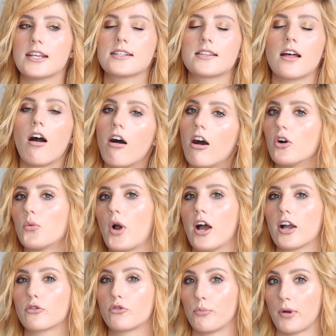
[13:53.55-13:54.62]
It's the
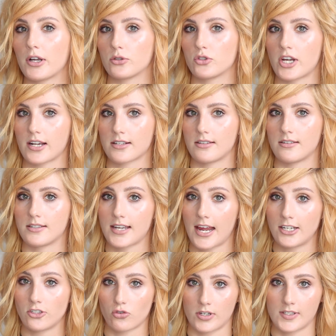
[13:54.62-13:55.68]
artwork from Michael Jackson's
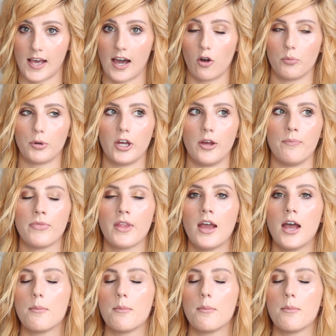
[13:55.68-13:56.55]
Dangerous album,